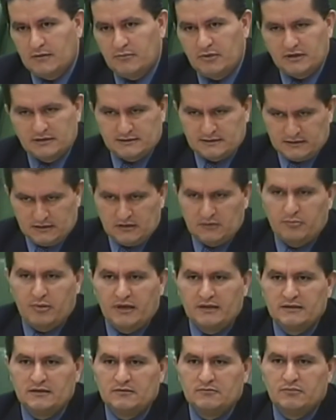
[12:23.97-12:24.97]
but it's an
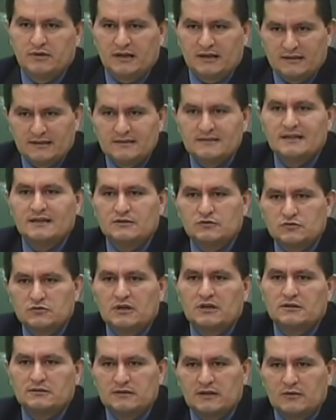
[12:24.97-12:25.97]
independent. But I think
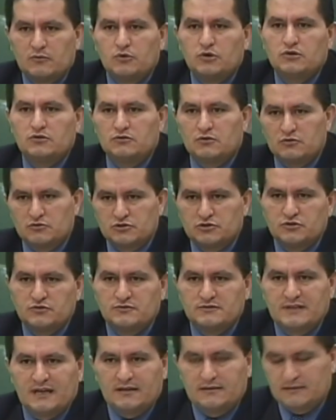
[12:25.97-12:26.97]
that we could also
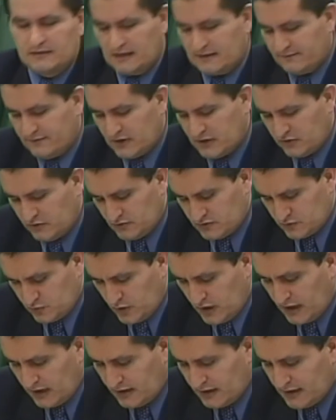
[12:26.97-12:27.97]
use that venue as
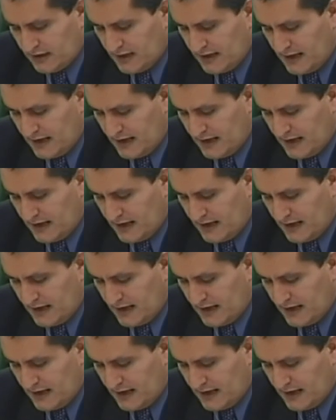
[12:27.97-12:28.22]
well.